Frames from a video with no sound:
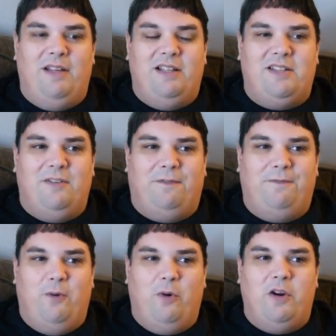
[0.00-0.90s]
it's the
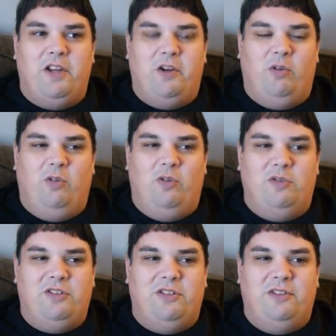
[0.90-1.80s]
four year
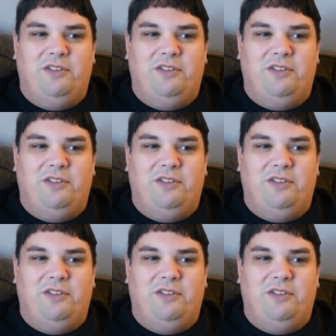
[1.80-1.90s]
old